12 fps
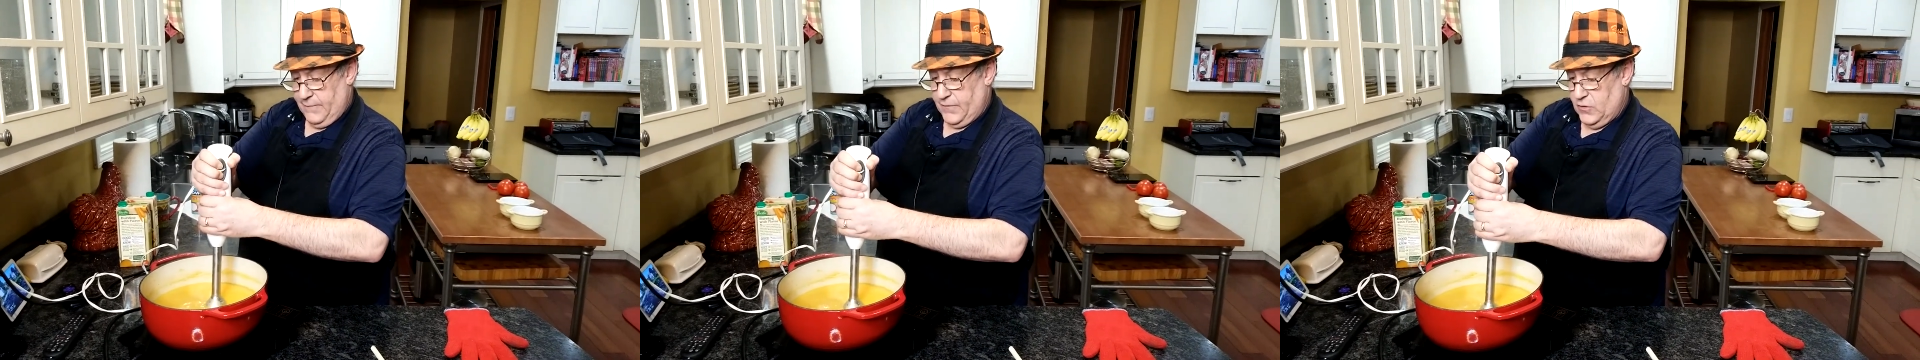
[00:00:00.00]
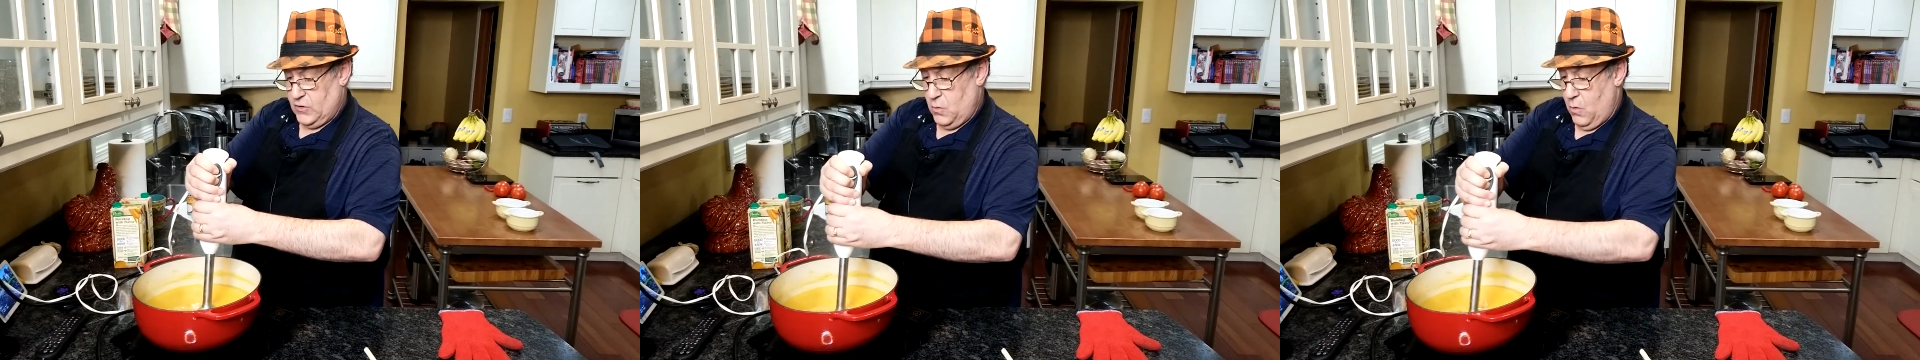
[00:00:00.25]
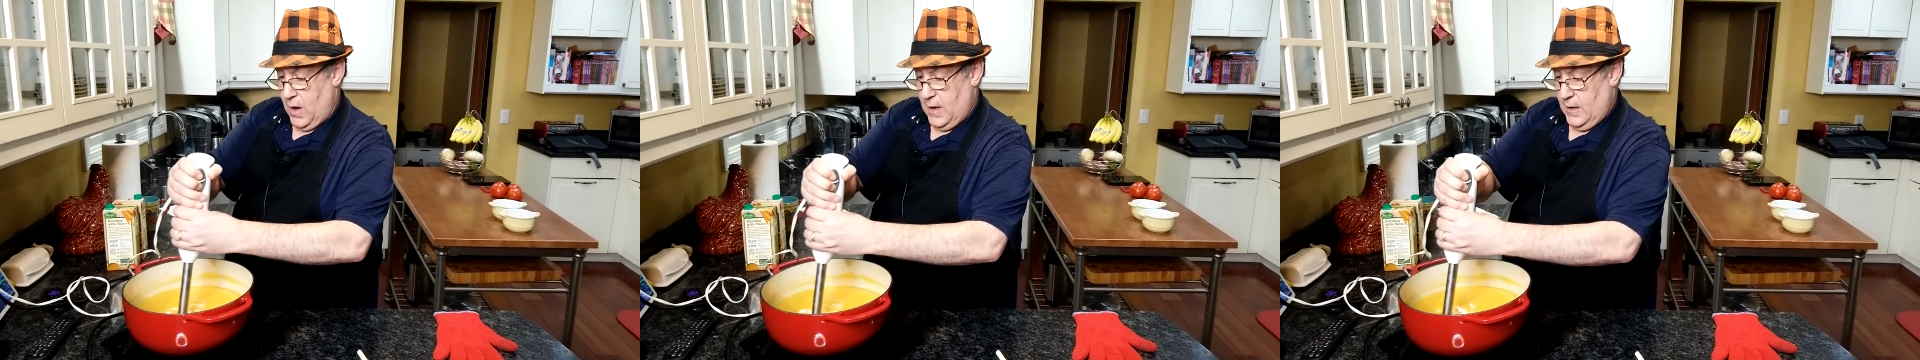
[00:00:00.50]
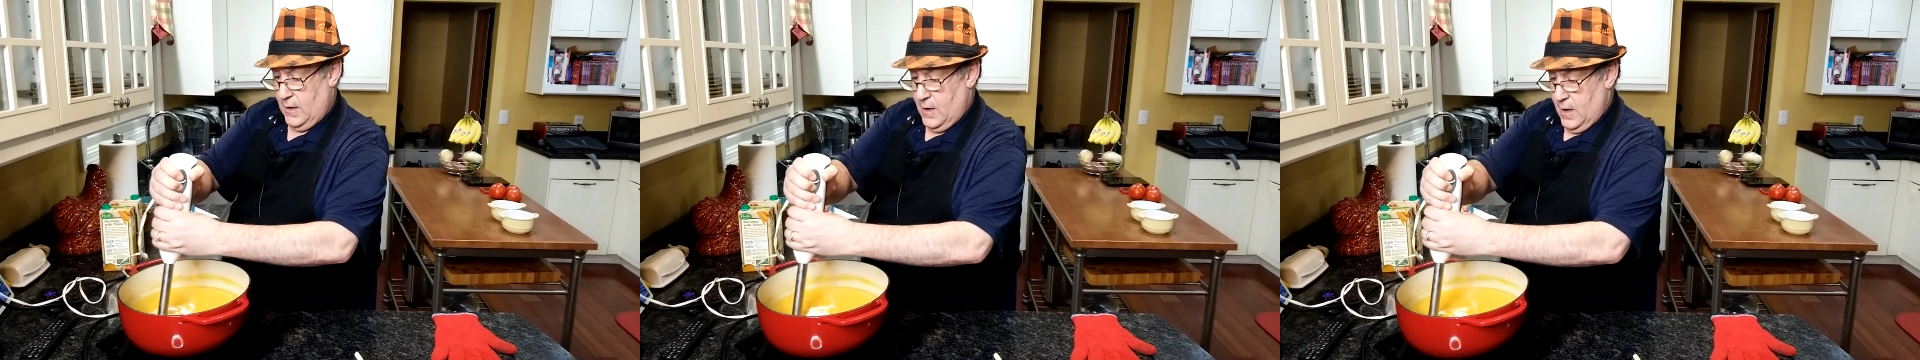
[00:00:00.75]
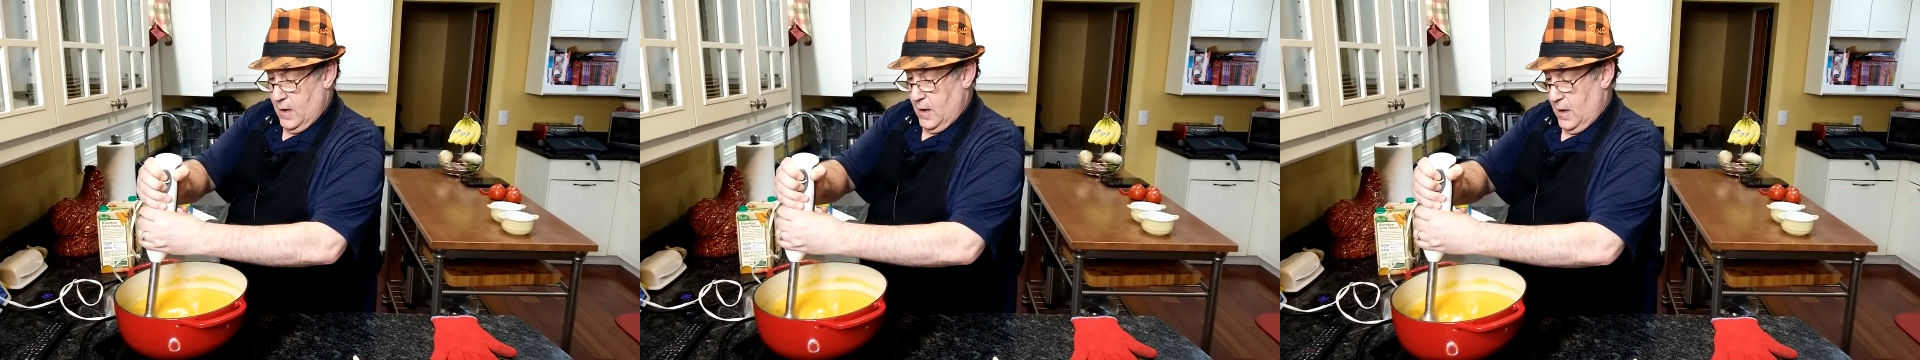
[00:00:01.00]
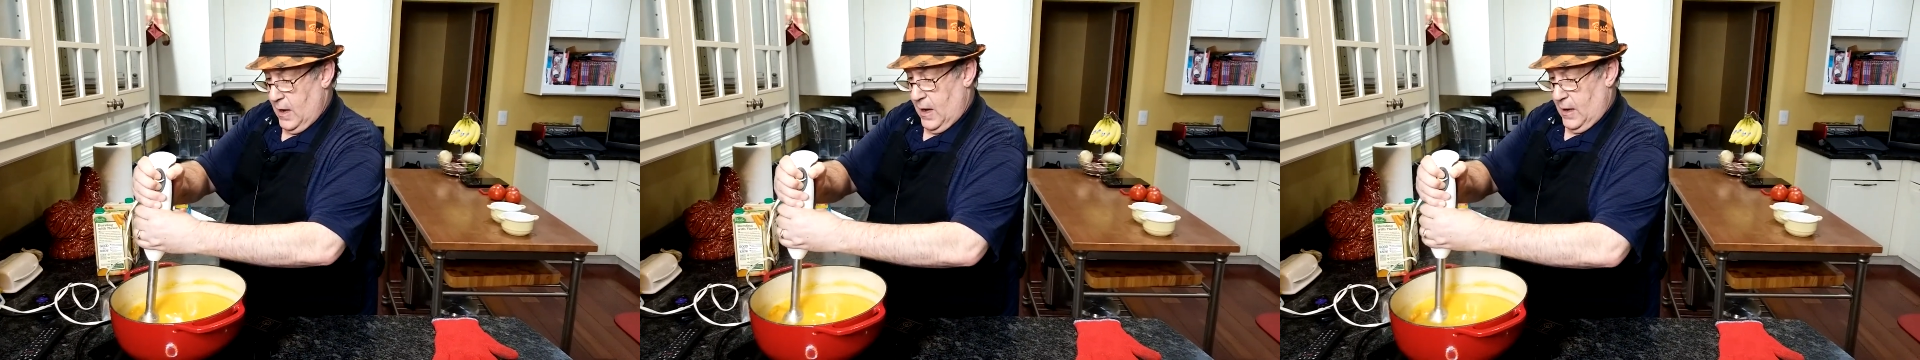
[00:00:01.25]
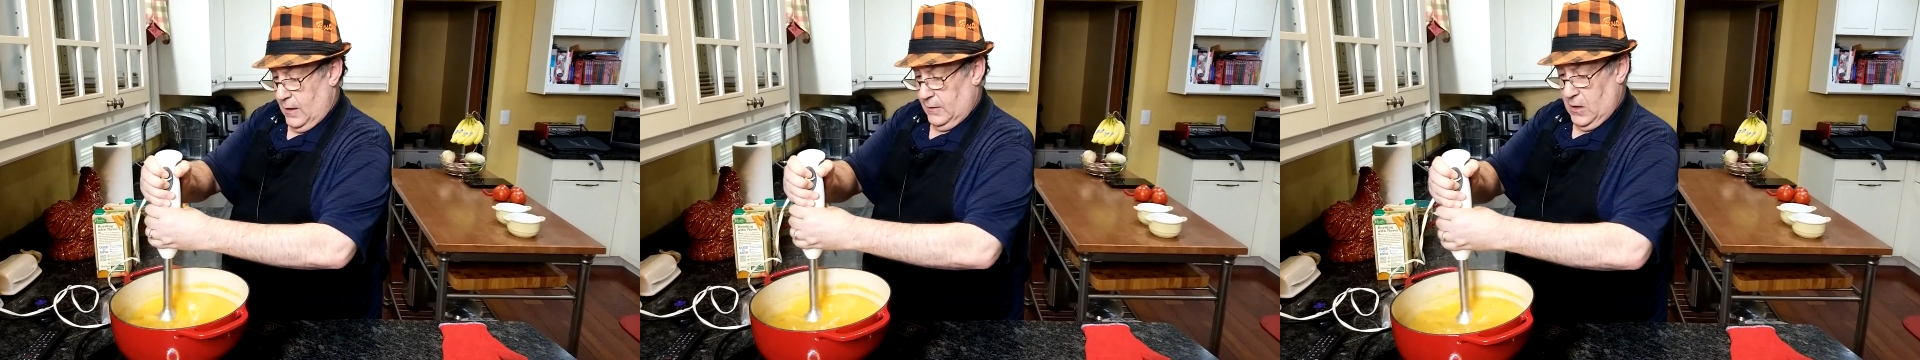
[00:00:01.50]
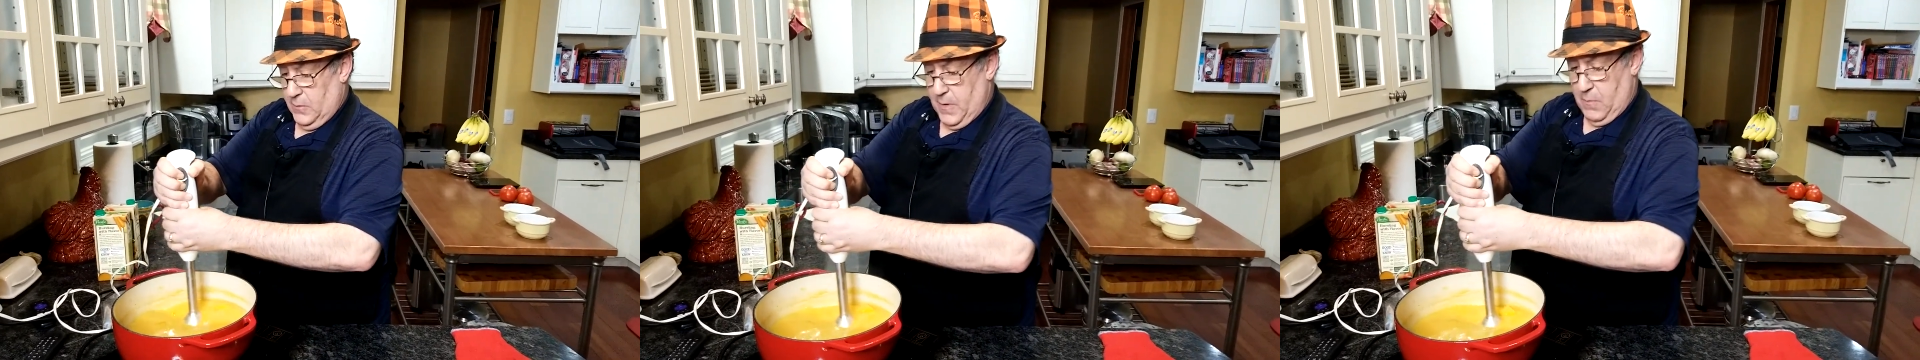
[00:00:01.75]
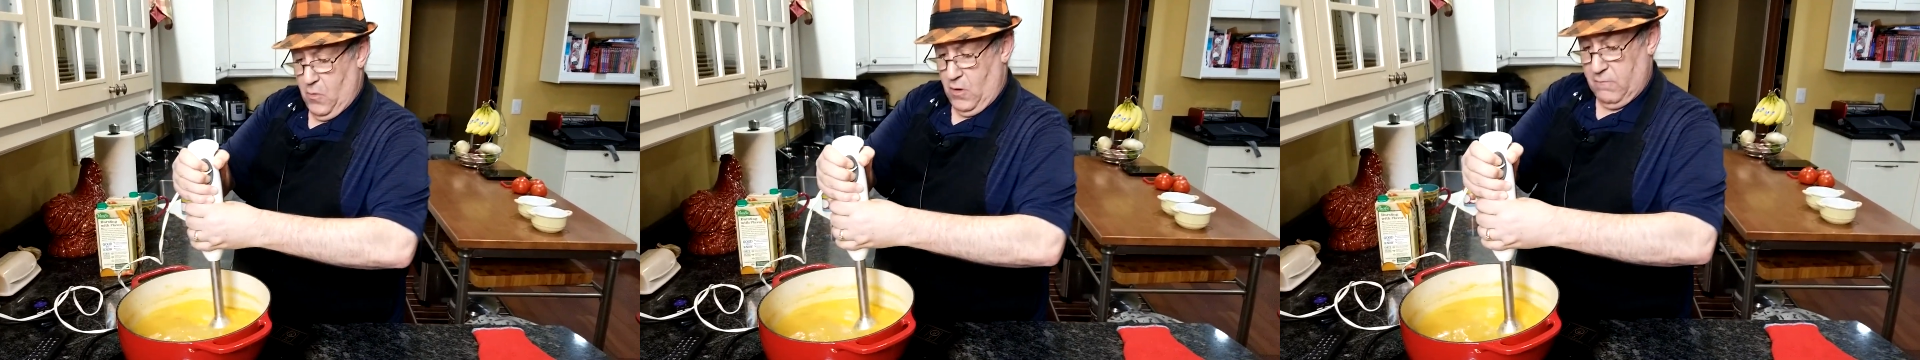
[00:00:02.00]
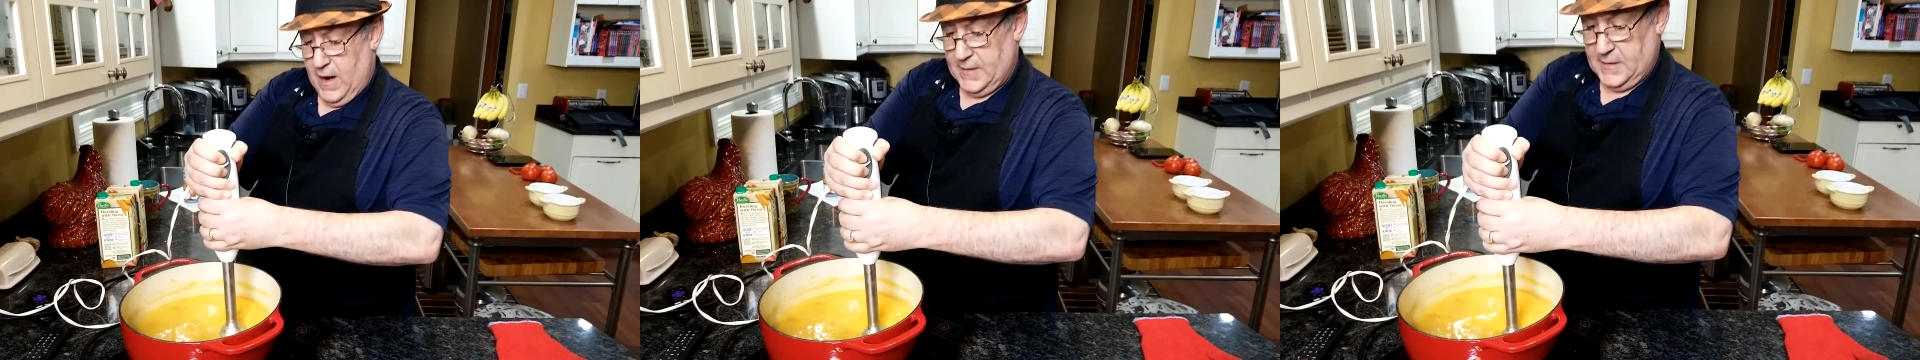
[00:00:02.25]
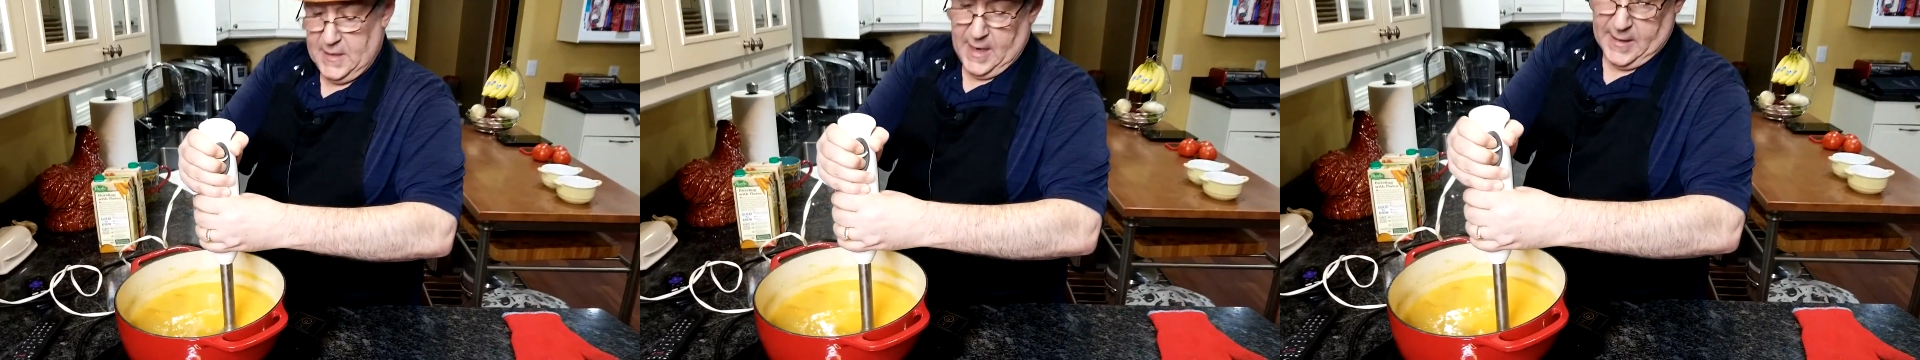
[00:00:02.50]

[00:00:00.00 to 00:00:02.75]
If you do want it uh, a little bit more rustic,